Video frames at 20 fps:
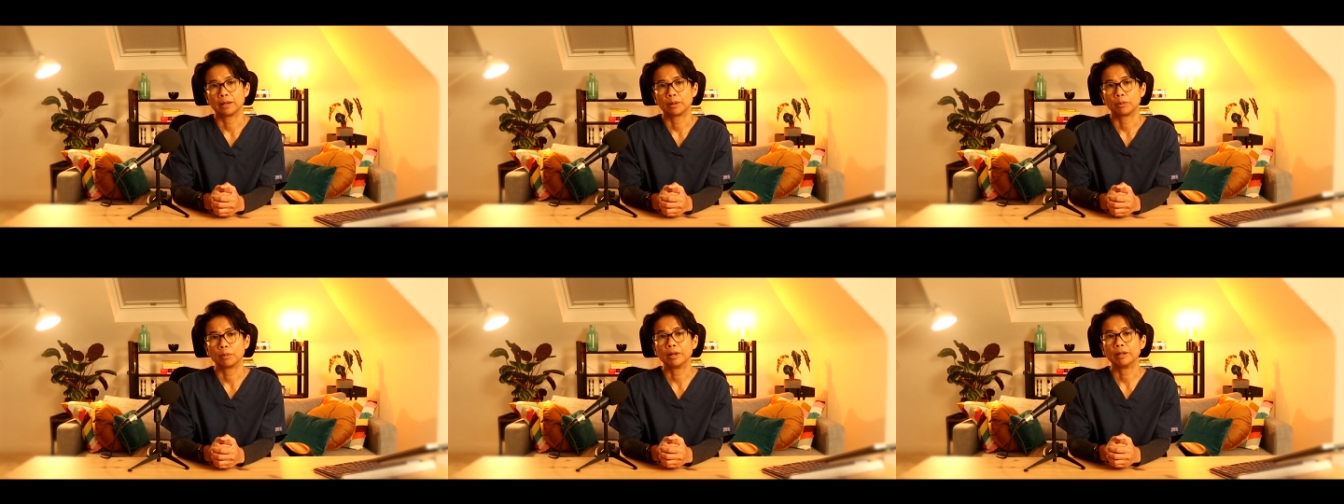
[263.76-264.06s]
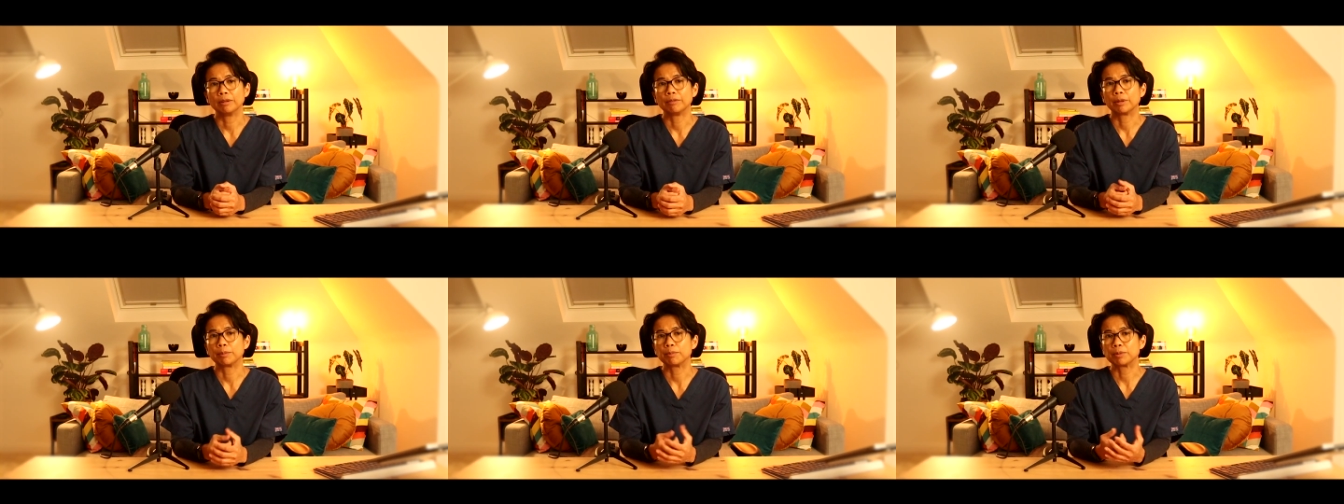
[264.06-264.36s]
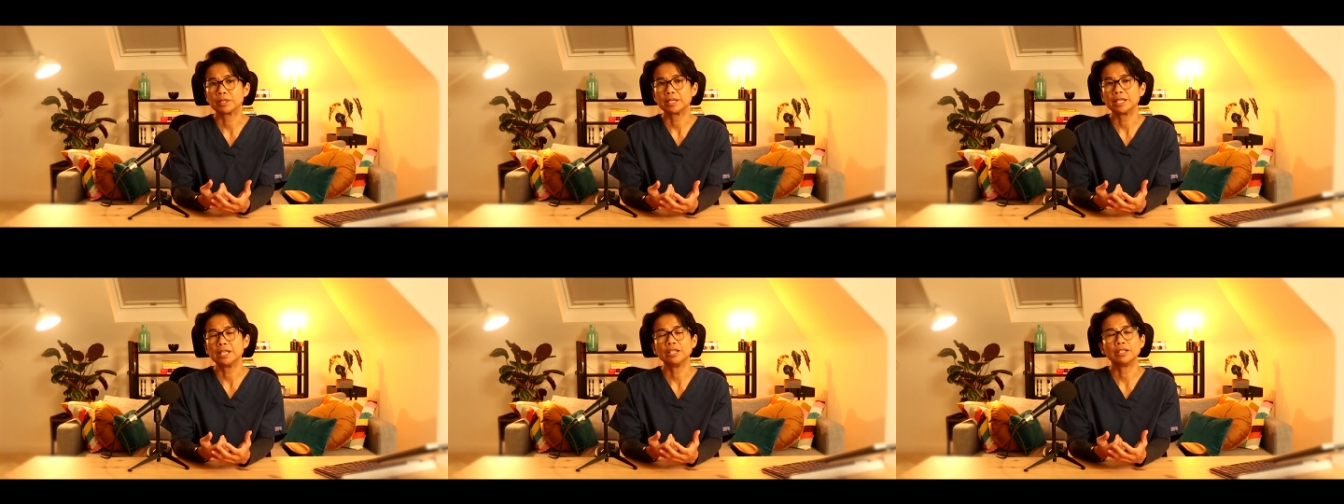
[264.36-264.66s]
Well, the
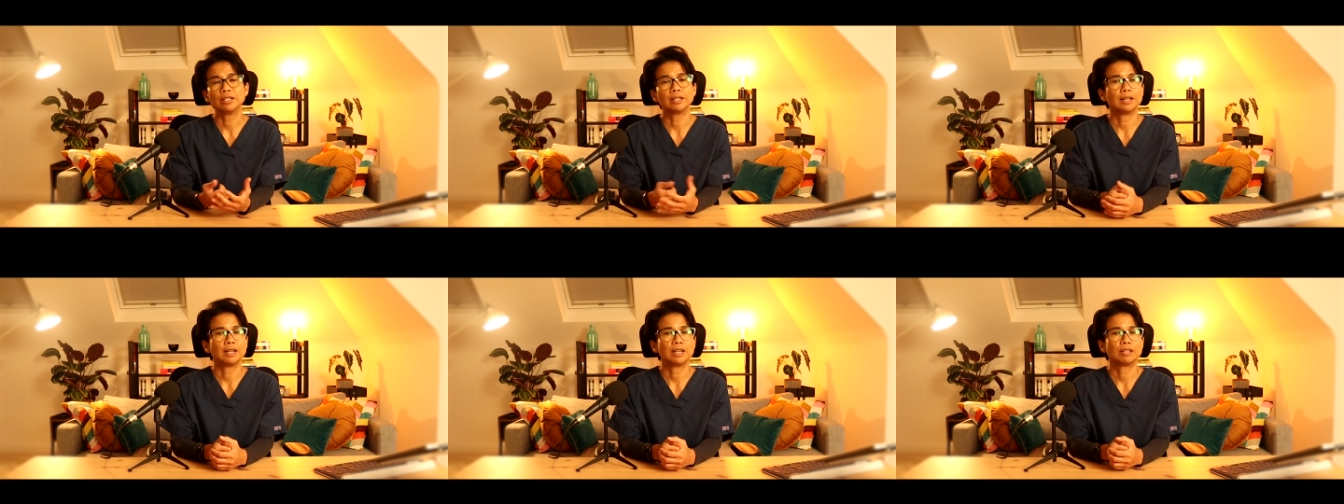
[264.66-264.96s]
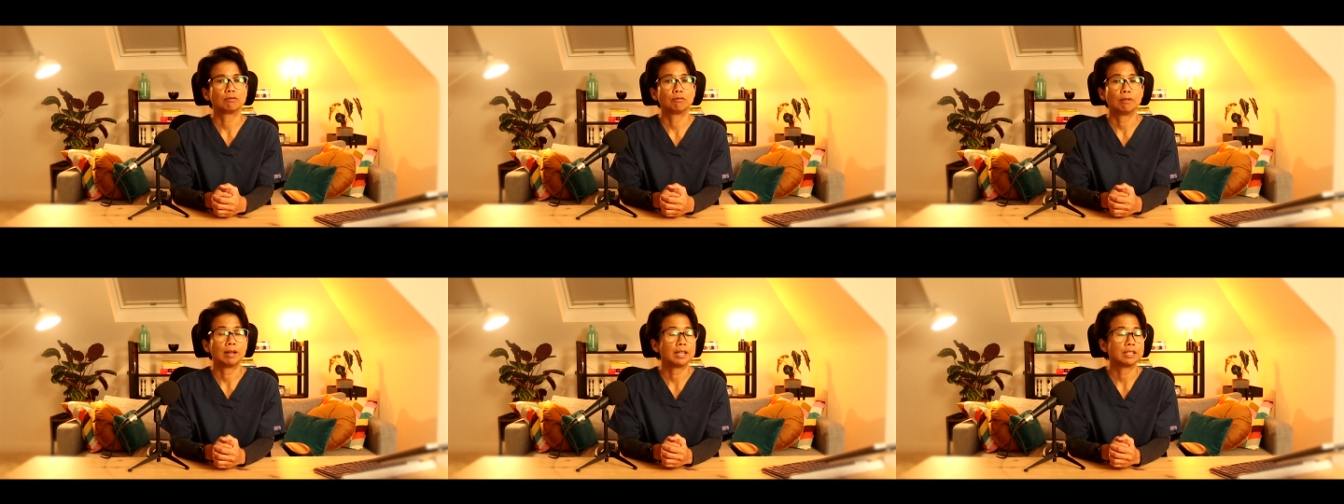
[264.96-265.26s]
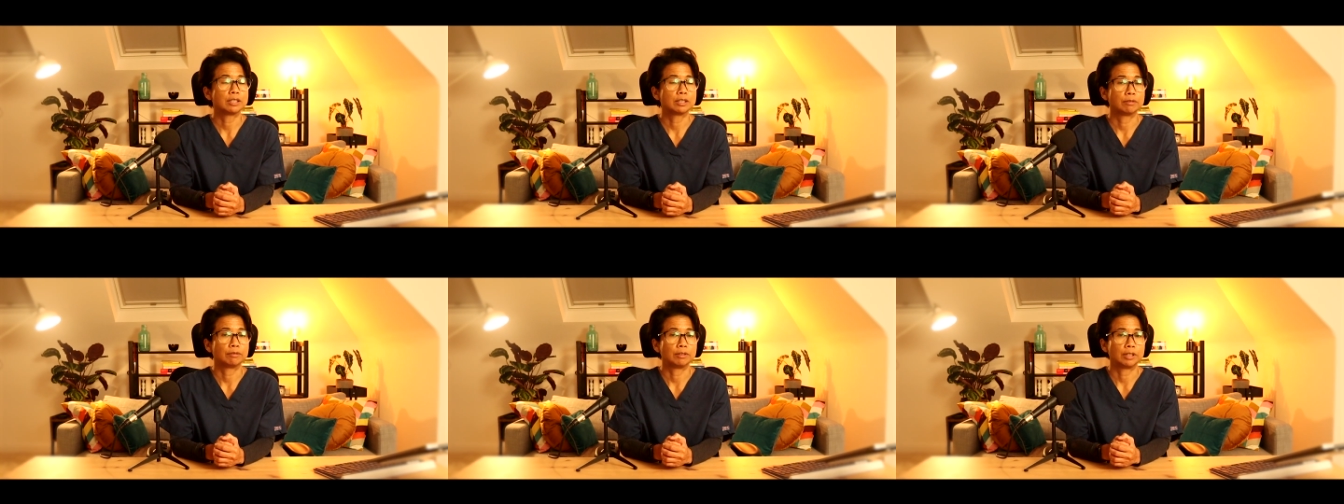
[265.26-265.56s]
procedure is
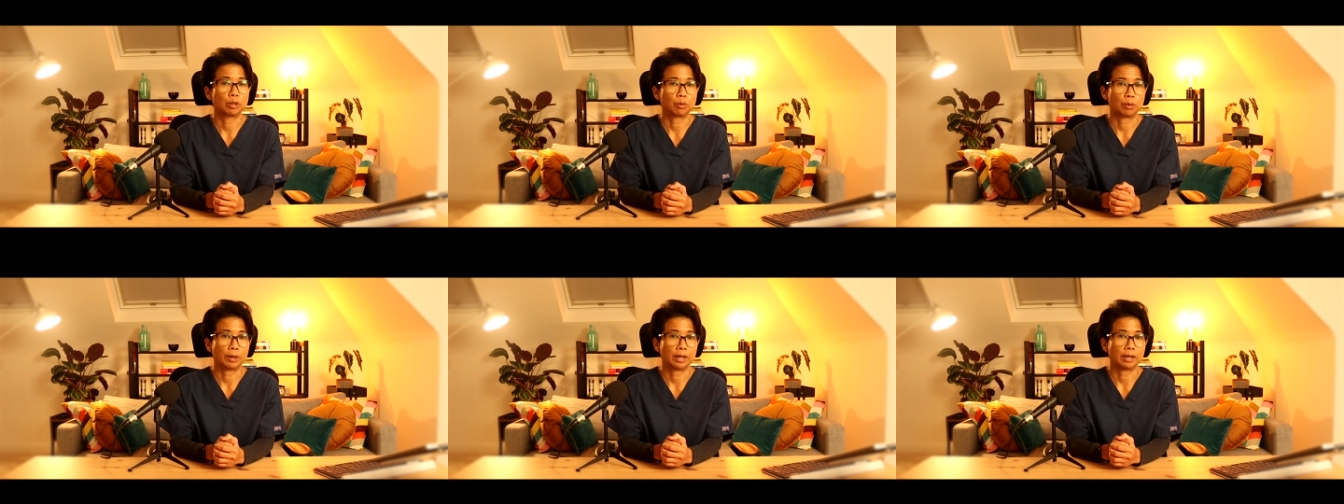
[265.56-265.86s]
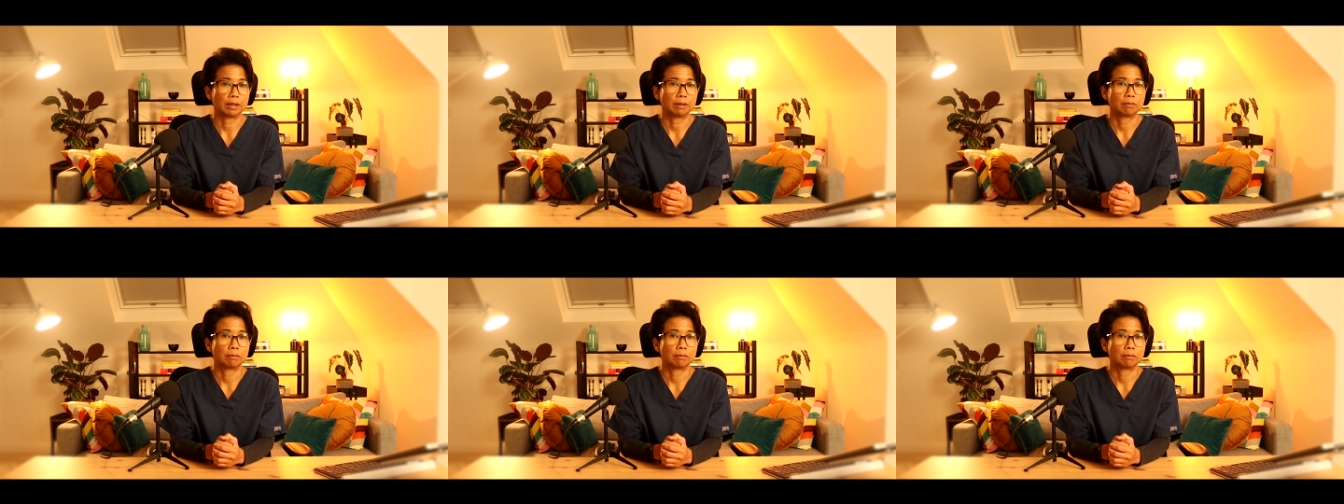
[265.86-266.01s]
relatively quick,